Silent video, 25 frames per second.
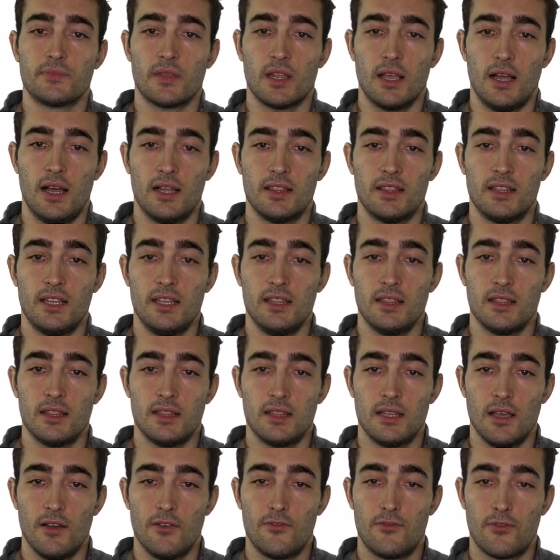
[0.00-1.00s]
And
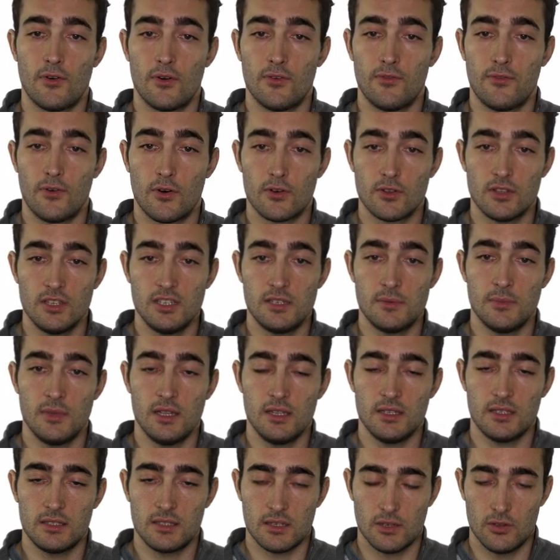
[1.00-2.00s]
then for this
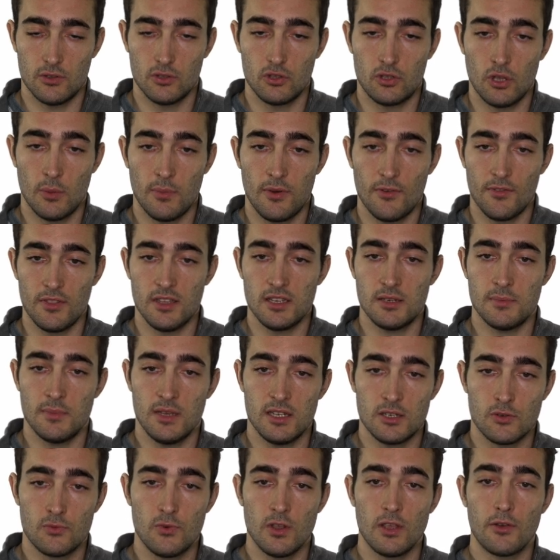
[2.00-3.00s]
mesh, on top of this
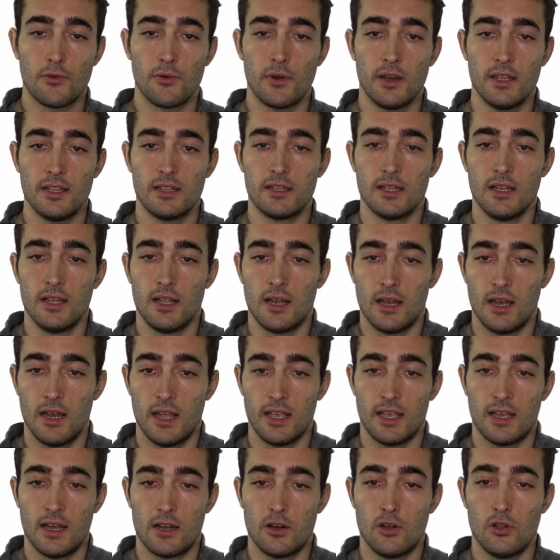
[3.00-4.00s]
mesh, we create
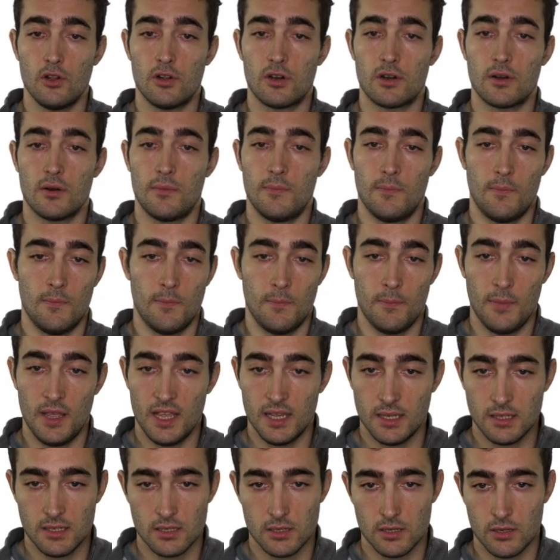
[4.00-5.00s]
like another
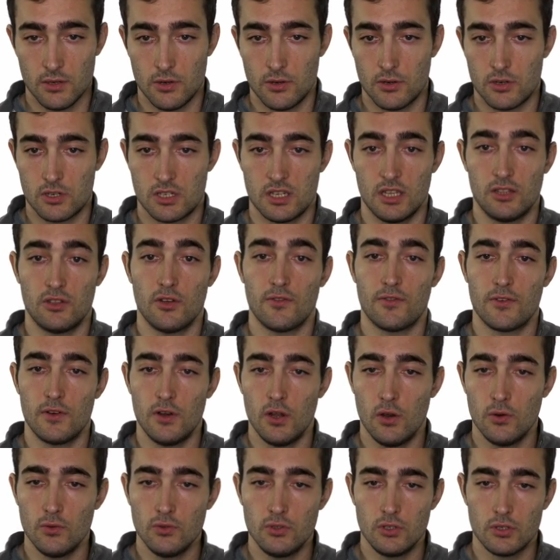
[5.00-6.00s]
mesh or set of
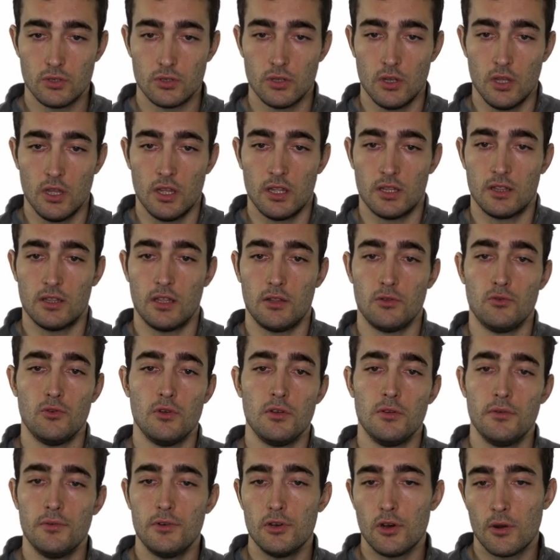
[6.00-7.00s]
nodes that
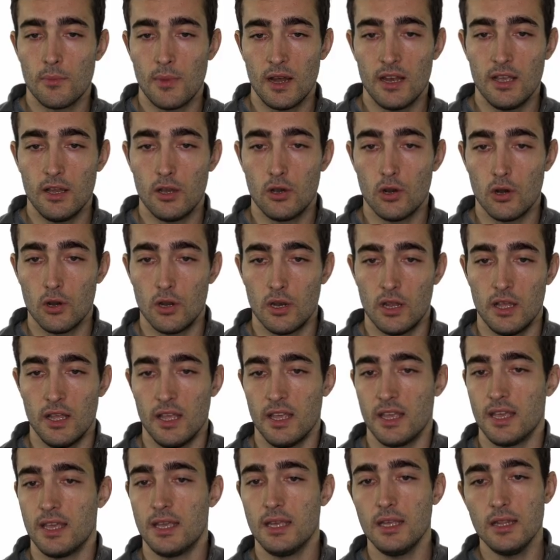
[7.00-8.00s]
we normally call
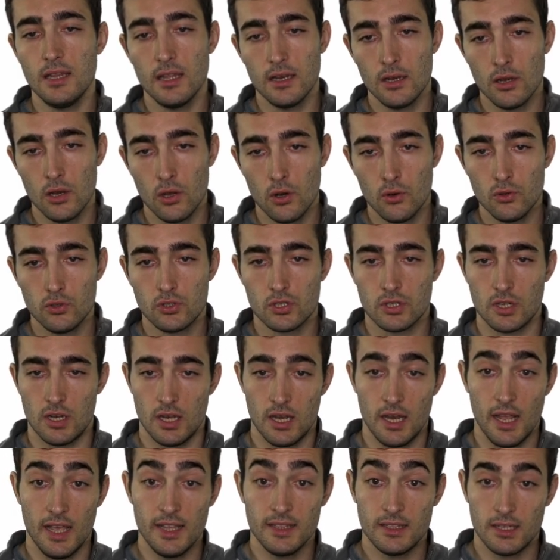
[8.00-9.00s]
hidden nodes,
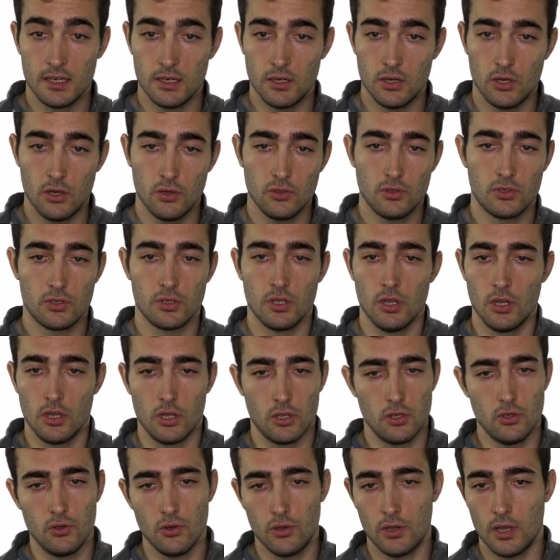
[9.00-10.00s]
latent nodes.
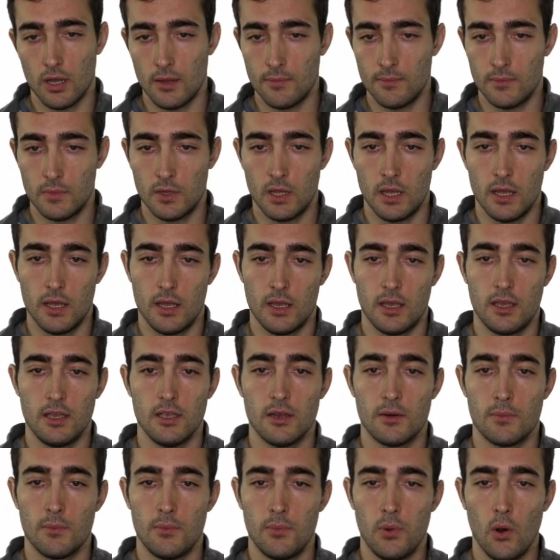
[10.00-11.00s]
You can
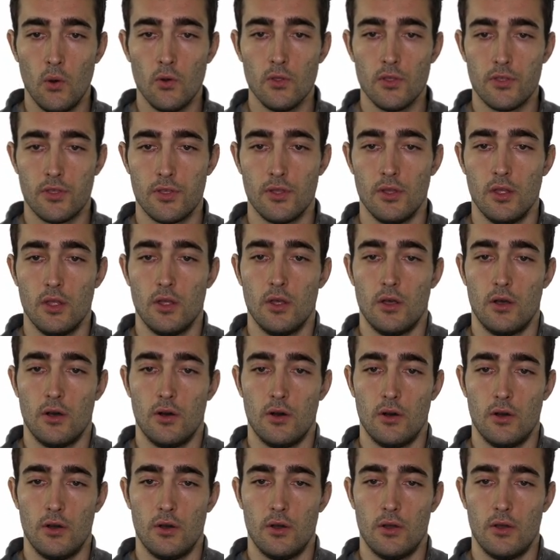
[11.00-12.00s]
hear both
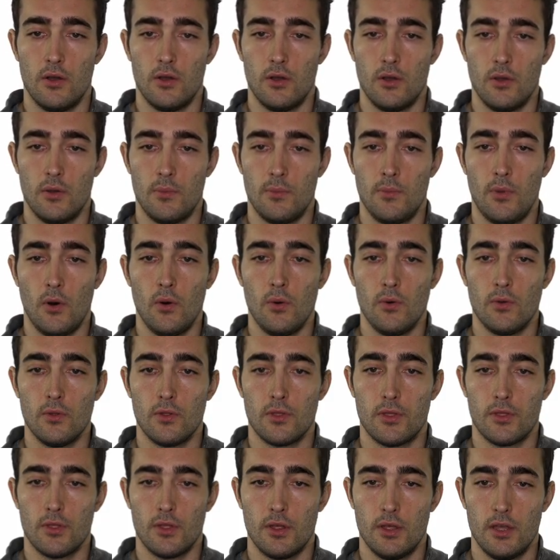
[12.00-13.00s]

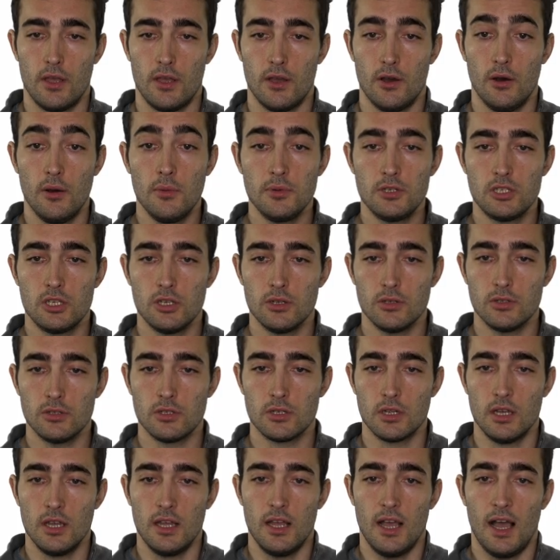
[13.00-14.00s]

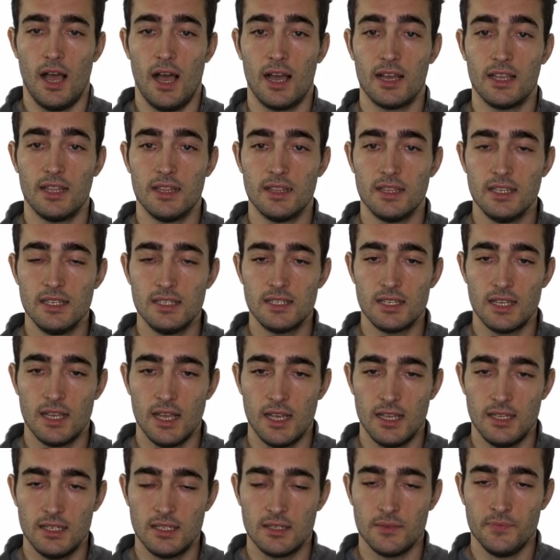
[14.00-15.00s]
options. And in this
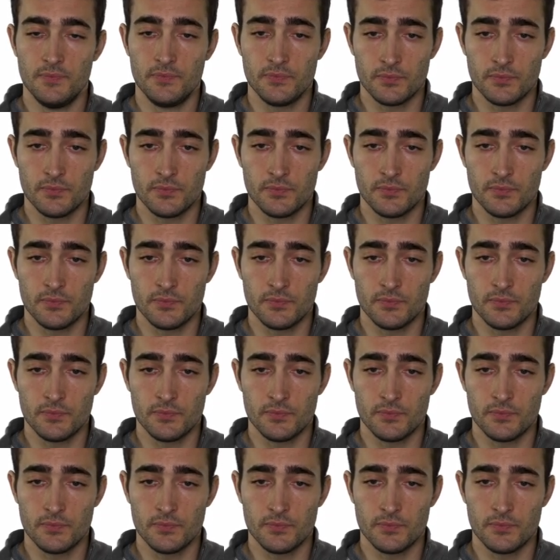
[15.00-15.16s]
case,